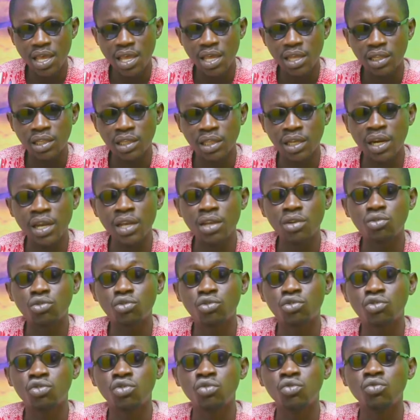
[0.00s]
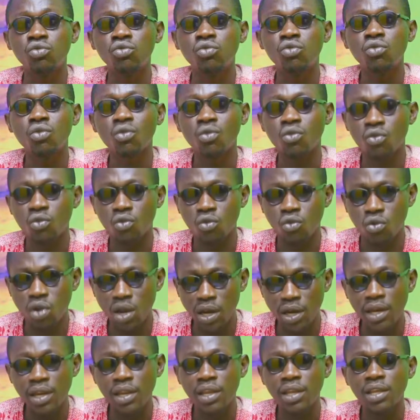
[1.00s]
three two,
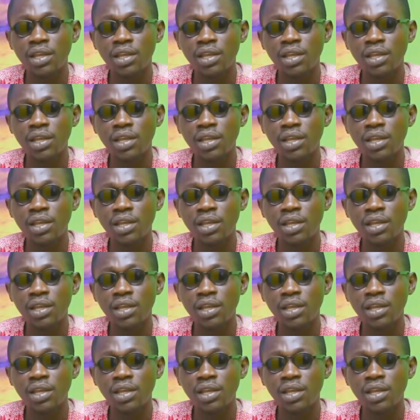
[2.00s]
Queenie,